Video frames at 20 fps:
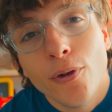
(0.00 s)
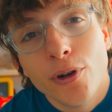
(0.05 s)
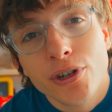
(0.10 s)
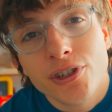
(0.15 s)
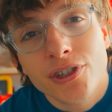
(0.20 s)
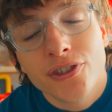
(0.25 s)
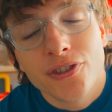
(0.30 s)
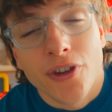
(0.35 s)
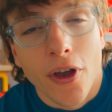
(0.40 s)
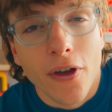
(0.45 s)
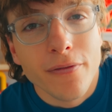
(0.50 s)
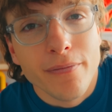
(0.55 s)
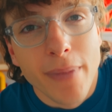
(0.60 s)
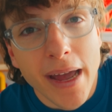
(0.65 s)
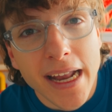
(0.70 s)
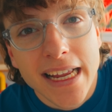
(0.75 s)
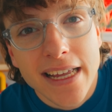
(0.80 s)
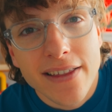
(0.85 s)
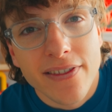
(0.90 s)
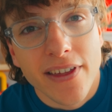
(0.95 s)
watched so
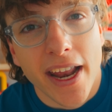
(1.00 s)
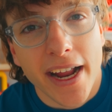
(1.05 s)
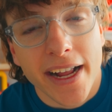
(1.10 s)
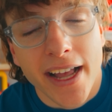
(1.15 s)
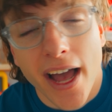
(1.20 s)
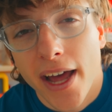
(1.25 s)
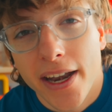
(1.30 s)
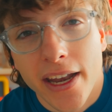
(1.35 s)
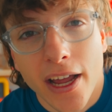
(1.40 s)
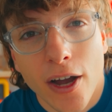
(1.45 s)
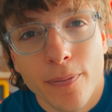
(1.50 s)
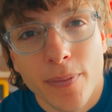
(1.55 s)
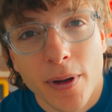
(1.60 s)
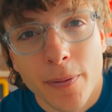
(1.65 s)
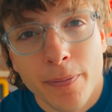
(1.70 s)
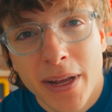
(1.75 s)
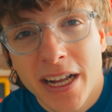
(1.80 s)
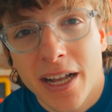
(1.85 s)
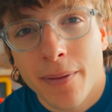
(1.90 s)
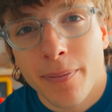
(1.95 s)
many that I can't help
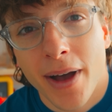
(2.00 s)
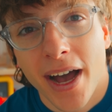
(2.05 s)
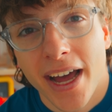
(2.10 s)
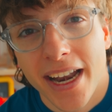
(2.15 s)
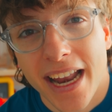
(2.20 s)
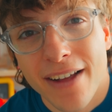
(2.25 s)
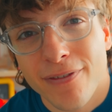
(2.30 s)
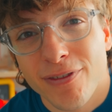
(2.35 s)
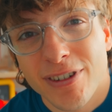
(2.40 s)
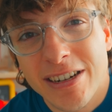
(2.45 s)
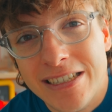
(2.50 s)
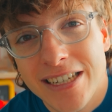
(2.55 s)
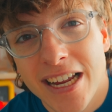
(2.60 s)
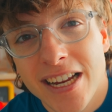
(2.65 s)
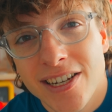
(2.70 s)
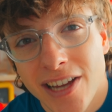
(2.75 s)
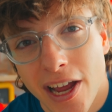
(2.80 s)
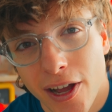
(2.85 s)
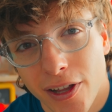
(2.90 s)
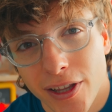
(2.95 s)
but pick apart every
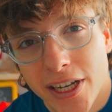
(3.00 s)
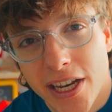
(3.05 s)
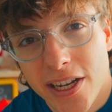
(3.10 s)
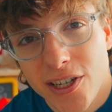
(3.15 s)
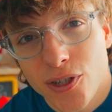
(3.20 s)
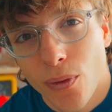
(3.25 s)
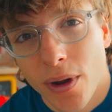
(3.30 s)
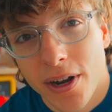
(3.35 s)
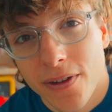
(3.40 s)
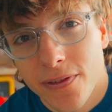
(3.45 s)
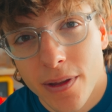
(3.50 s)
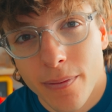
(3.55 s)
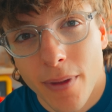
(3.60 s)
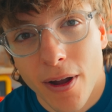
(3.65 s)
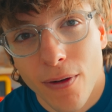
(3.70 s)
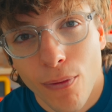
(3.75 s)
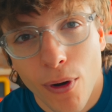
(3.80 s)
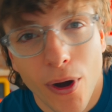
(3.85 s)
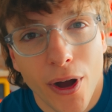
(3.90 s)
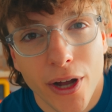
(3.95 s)
detail in each one of them
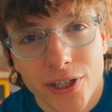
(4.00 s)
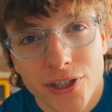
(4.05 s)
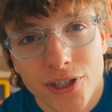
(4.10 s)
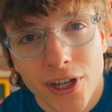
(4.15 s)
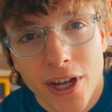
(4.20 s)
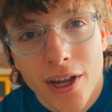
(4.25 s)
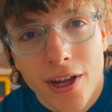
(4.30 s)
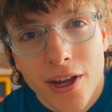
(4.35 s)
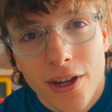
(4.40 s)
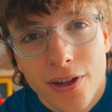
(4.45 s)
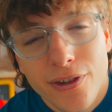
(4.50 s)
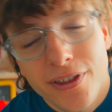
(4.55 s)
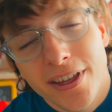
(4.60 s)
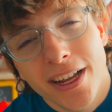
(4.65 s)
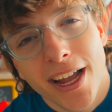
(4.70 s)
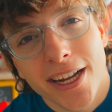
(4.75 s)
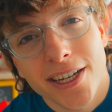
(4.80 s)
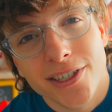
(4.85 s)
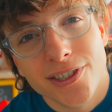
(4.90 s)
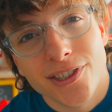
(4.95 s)
I watch. You
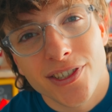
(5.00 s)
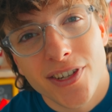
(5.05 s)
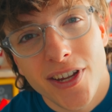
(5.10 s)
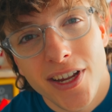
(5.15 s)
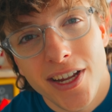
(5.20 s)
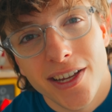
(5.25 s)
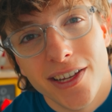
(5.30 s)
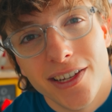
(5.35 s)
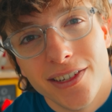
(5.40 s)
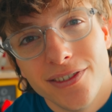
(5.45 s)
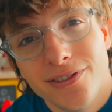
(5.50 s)
think I can just hear